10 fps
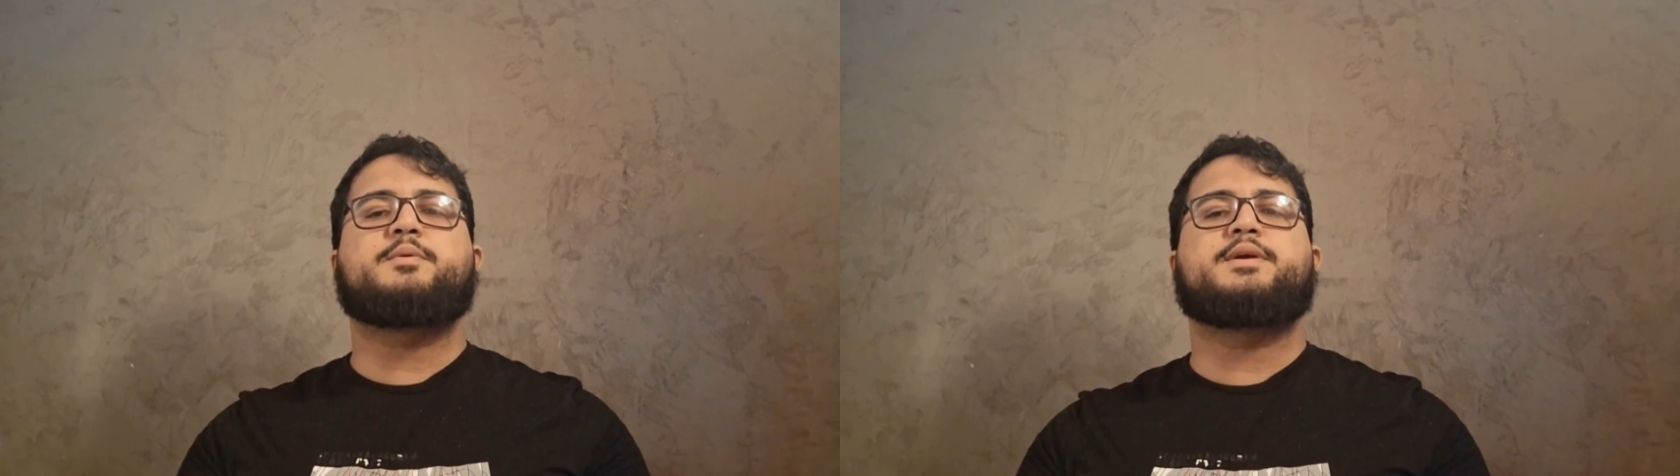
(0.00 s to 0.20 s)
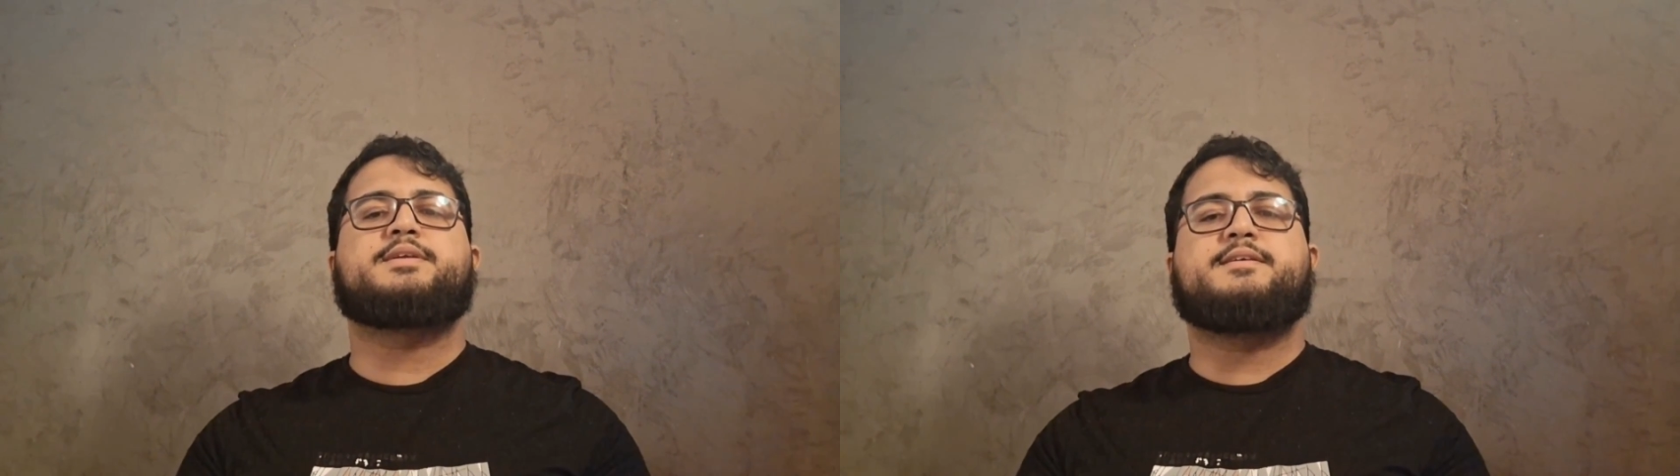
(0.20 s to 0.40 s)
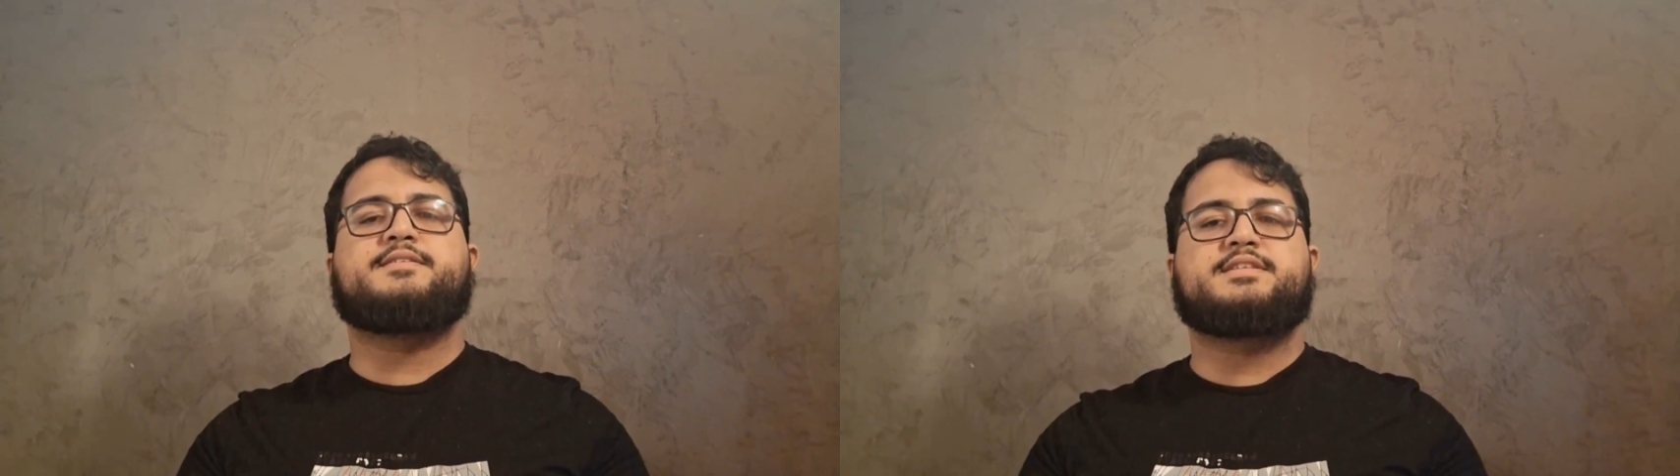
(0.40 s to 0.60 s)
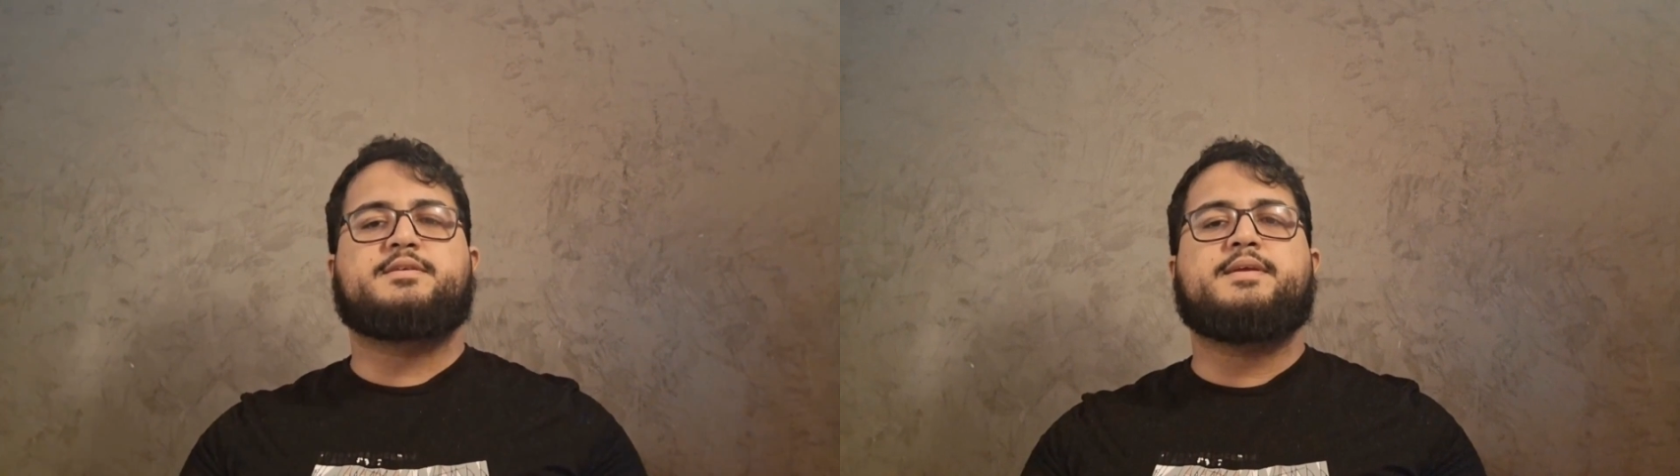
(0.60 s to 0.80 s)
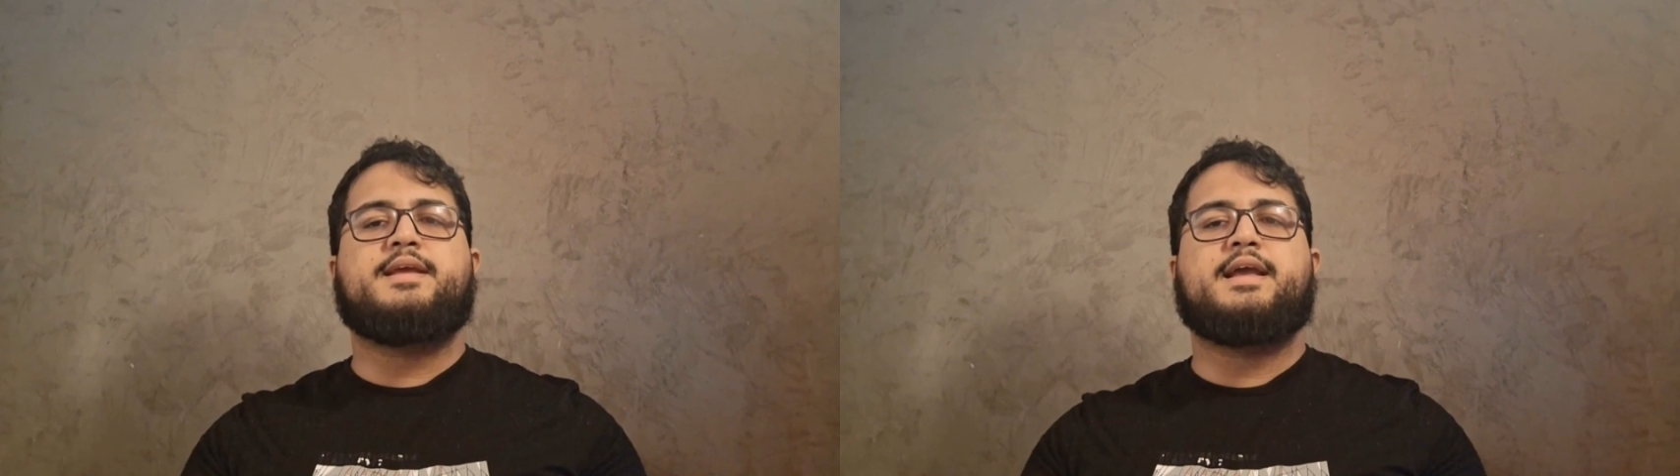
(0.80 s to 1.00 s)
productivity
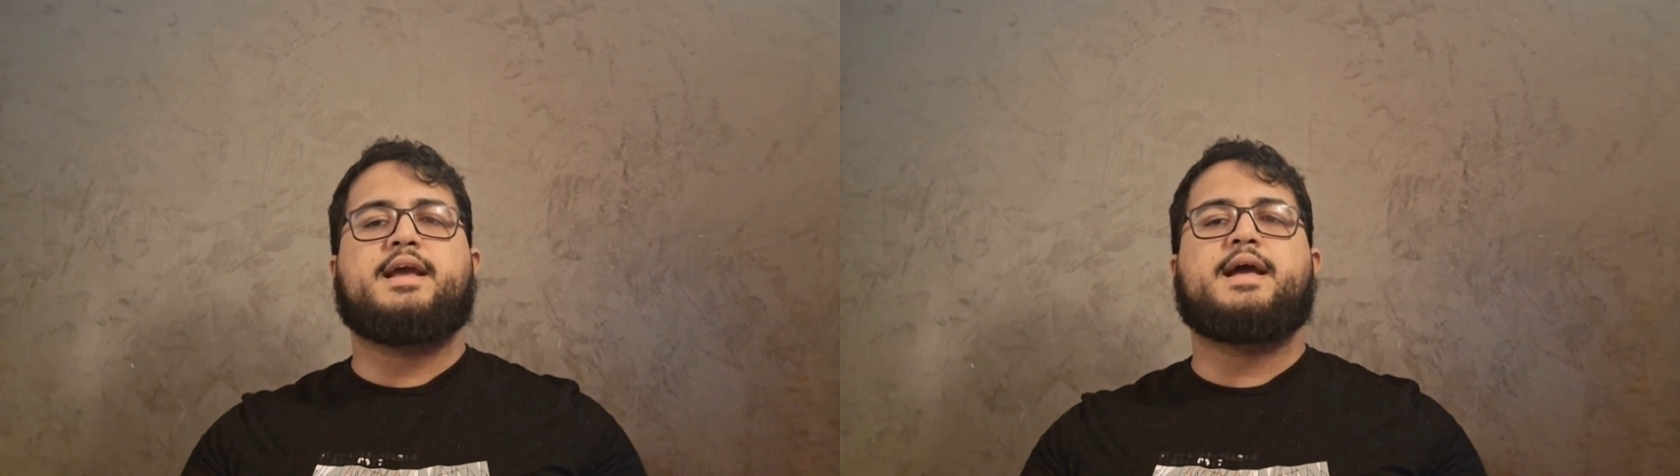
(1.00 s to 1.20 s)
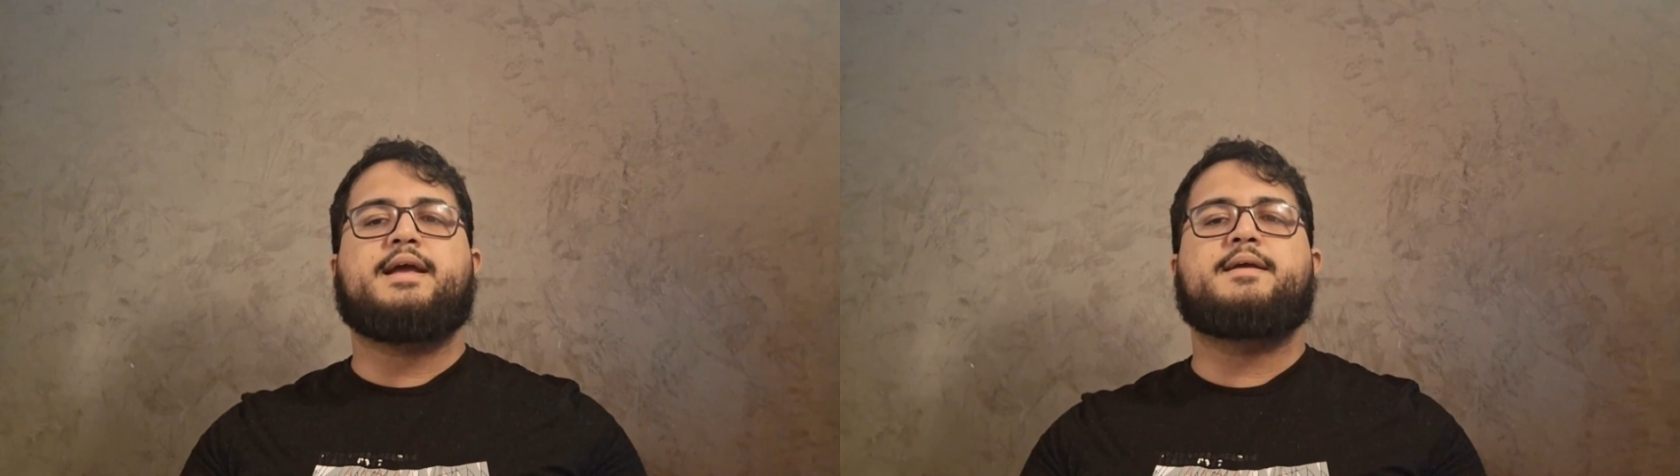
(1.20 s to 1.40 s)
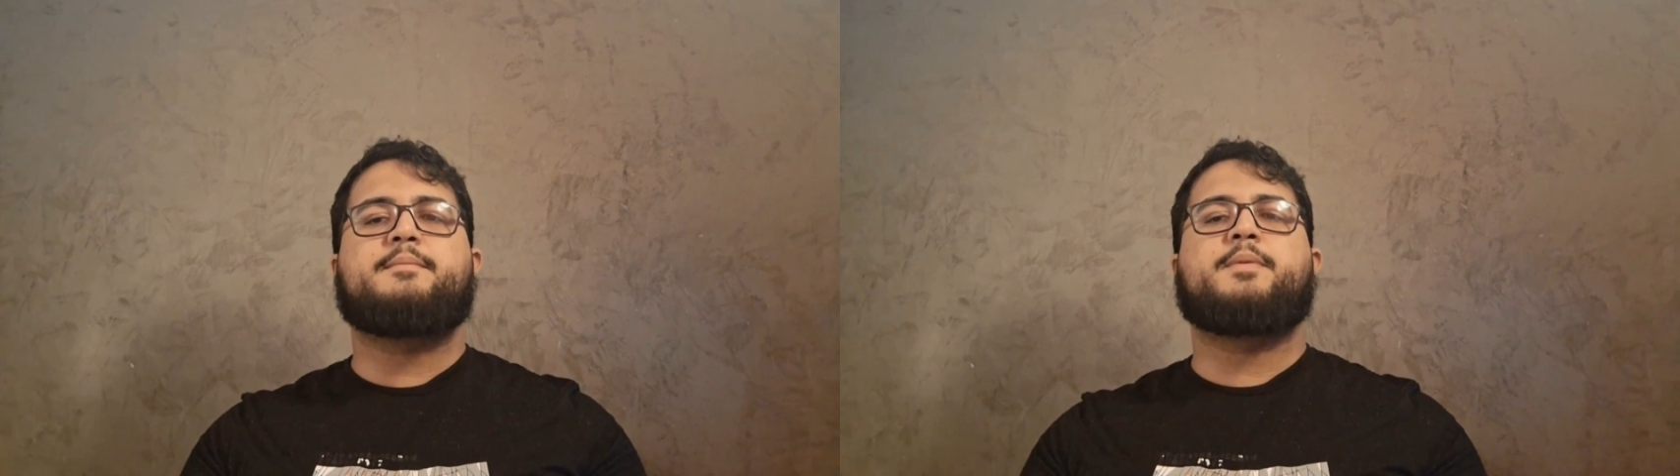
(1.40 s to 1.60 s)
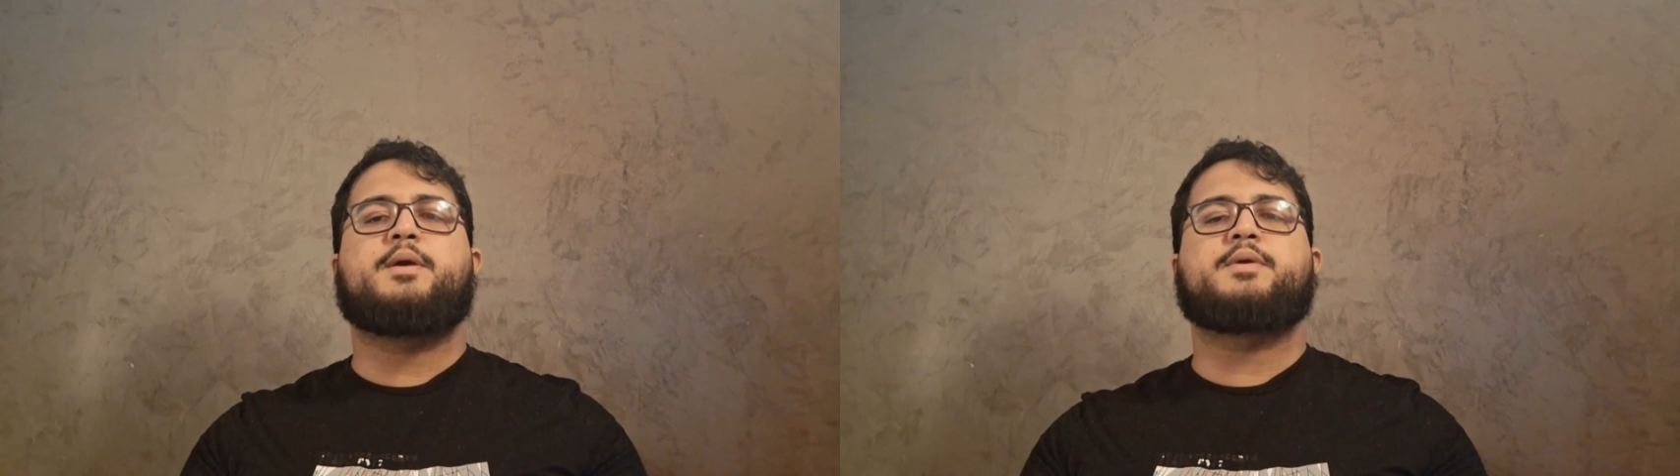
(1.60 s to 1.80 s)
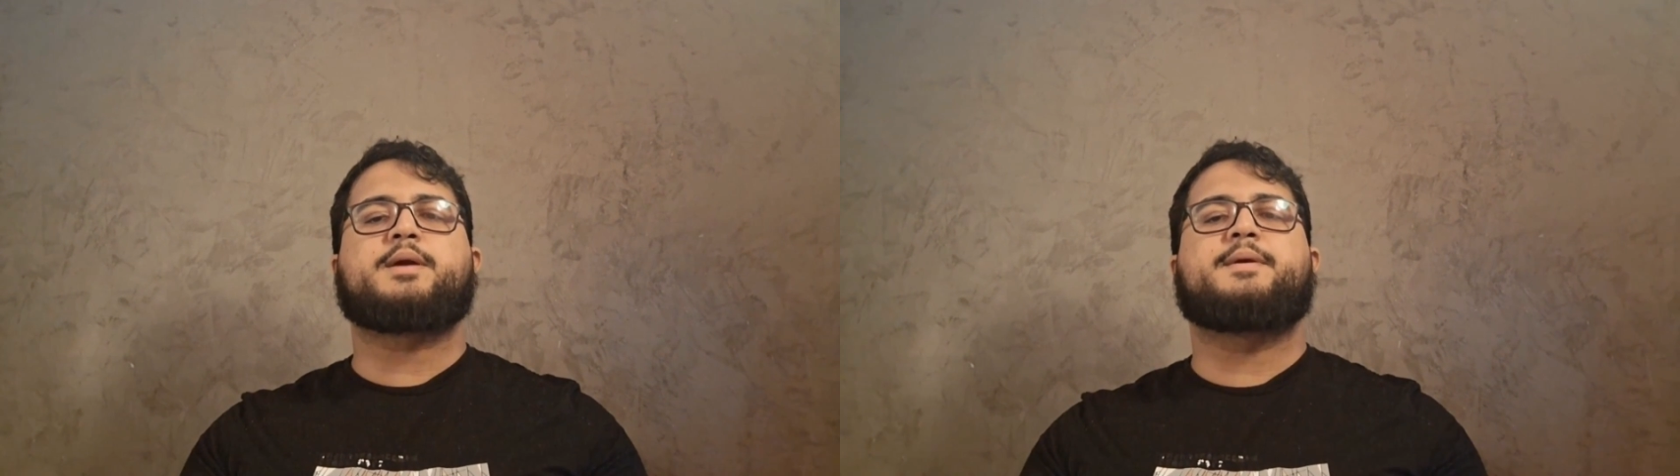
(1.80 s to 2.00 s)
with AI
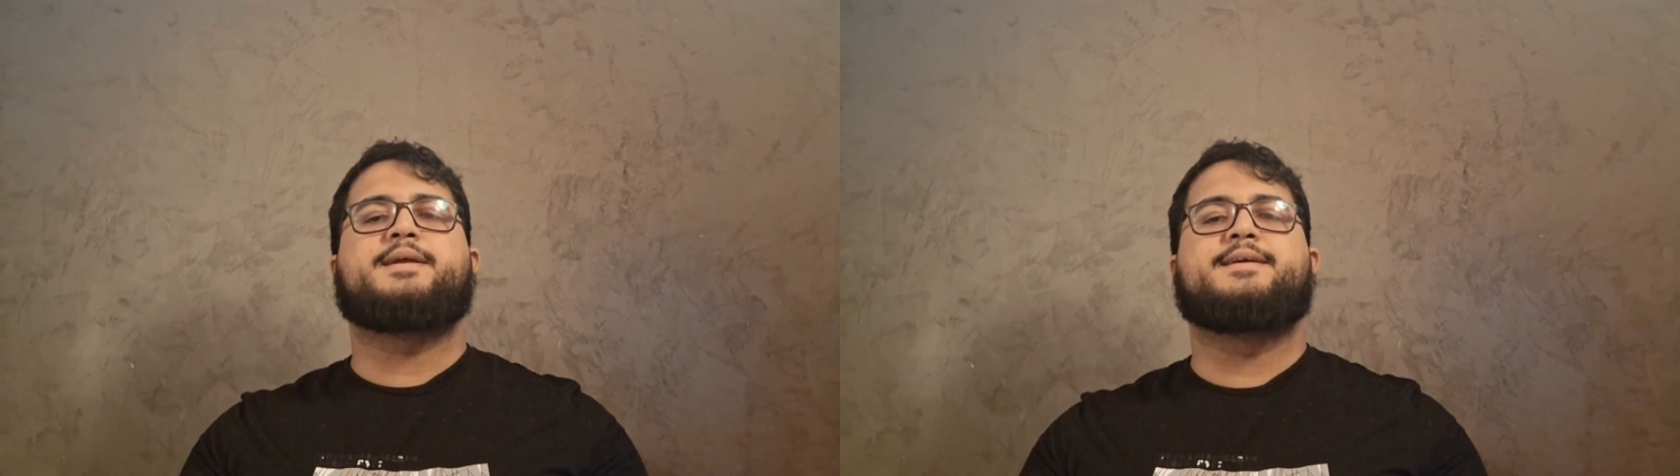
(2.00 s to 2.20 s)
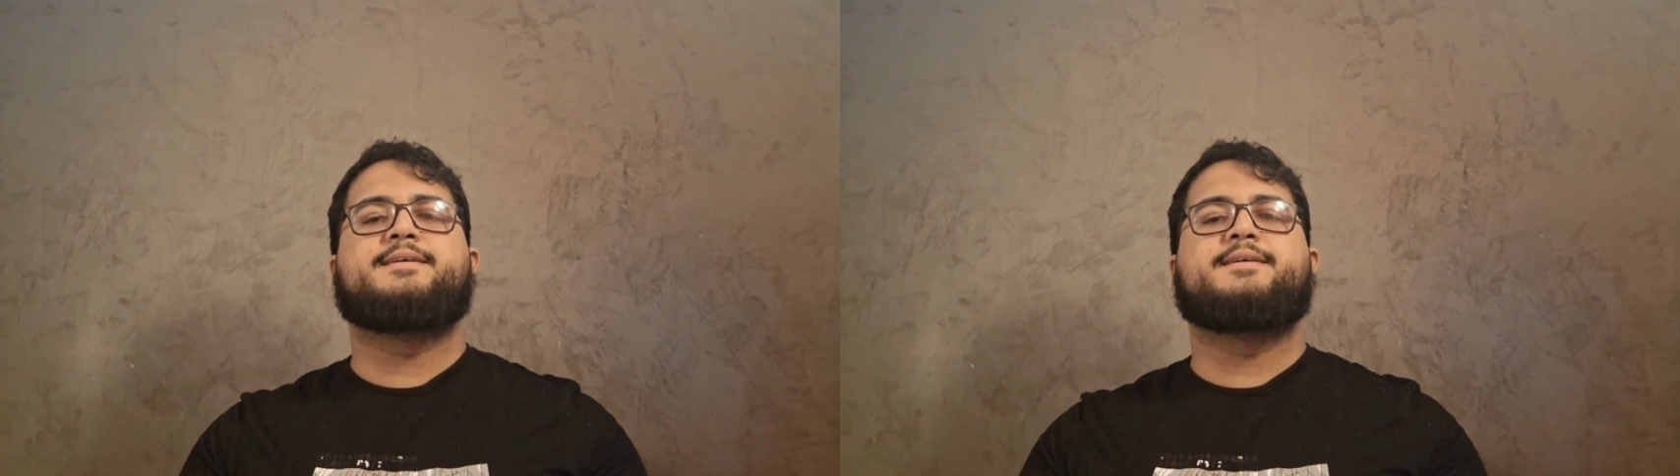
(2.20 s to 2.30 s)
programming.